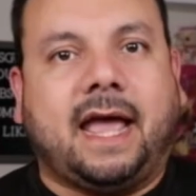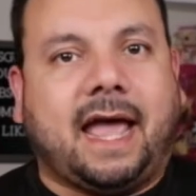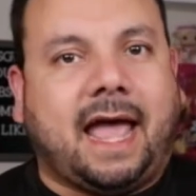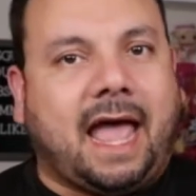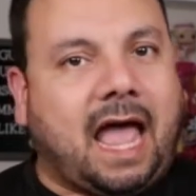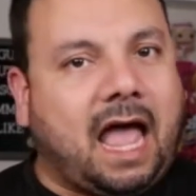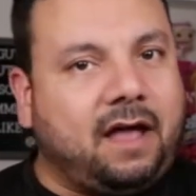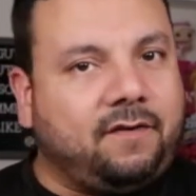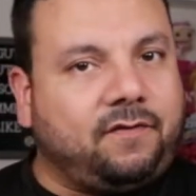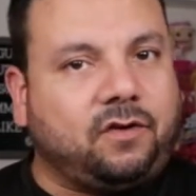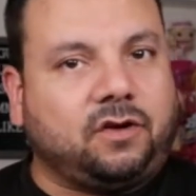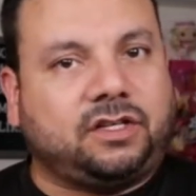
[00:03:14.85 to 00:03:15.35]

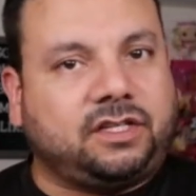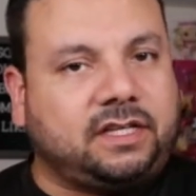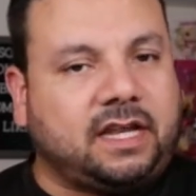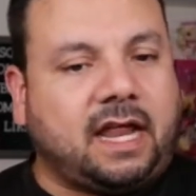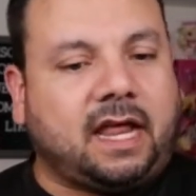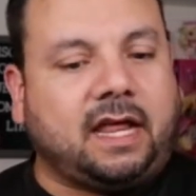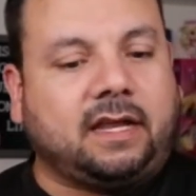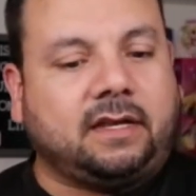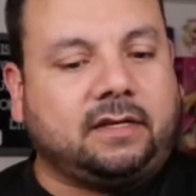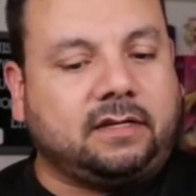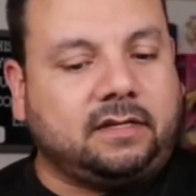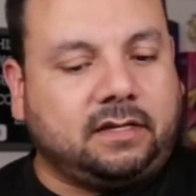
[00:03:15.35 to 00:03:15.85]
have her
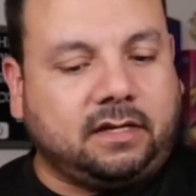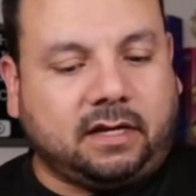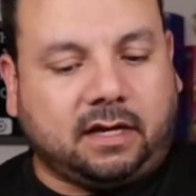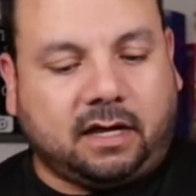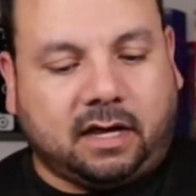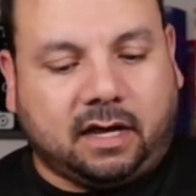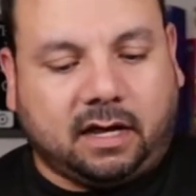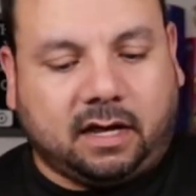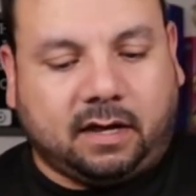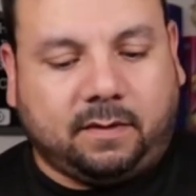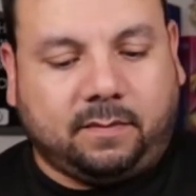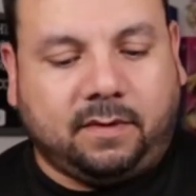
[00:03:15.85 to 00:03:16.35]
stand
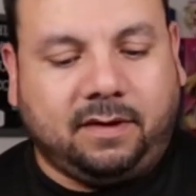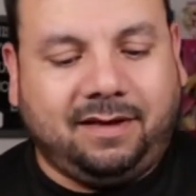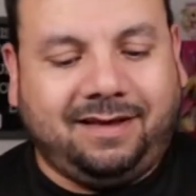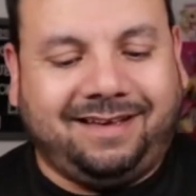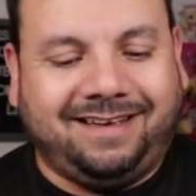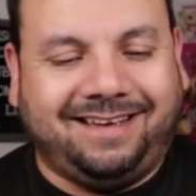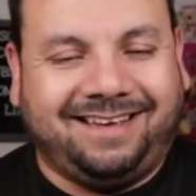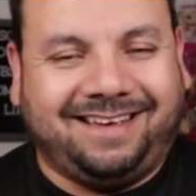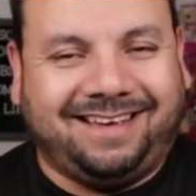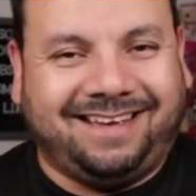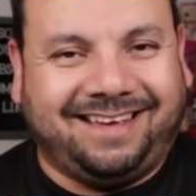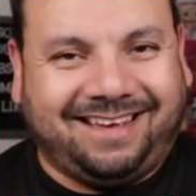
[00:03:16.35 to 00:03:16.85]
in
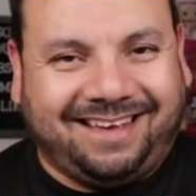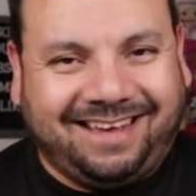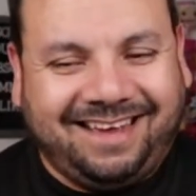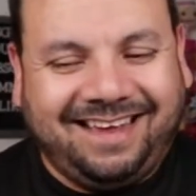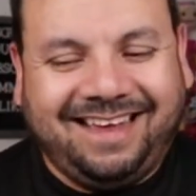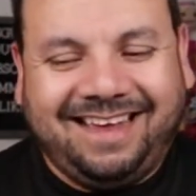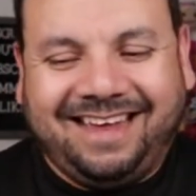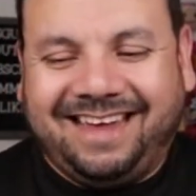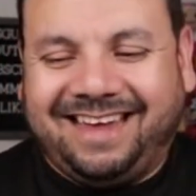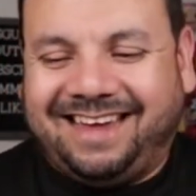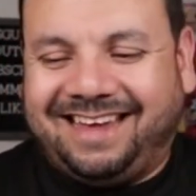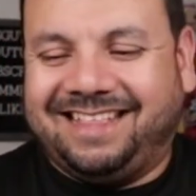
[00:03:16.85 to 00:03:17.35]
a
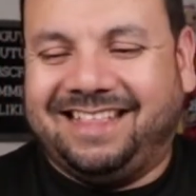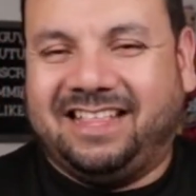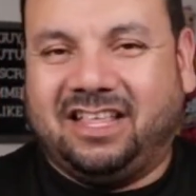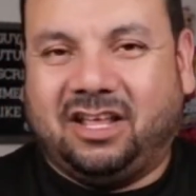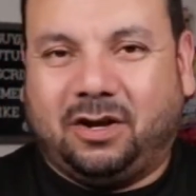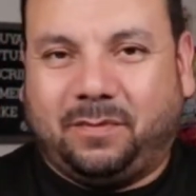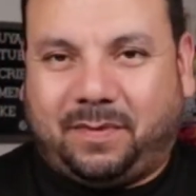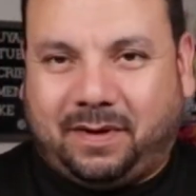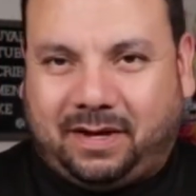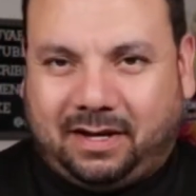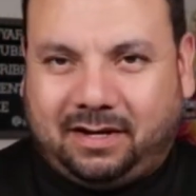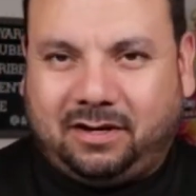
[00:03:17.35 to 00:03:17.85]

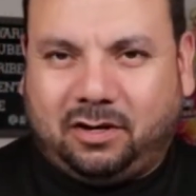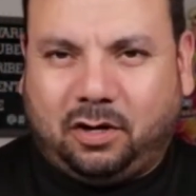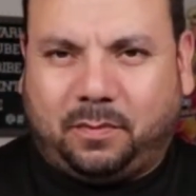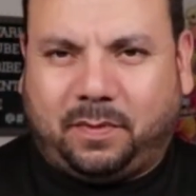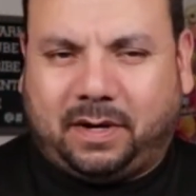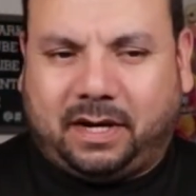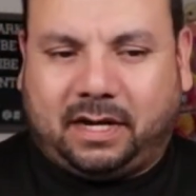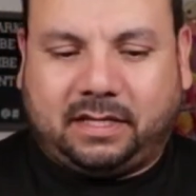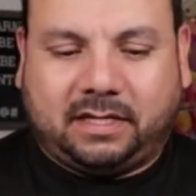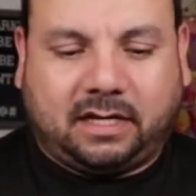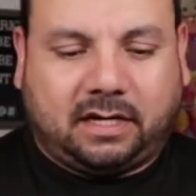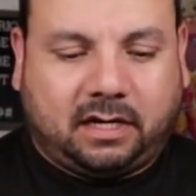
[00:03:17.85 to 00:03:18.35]
little bit, no
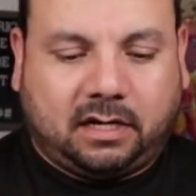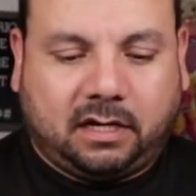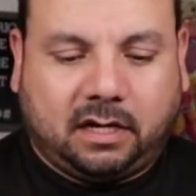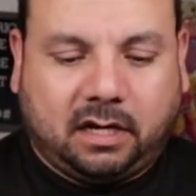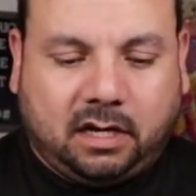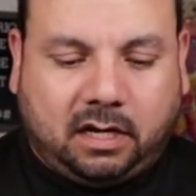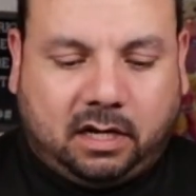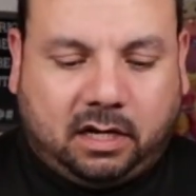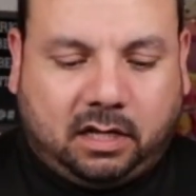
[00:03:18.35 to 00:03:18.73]
pun intended.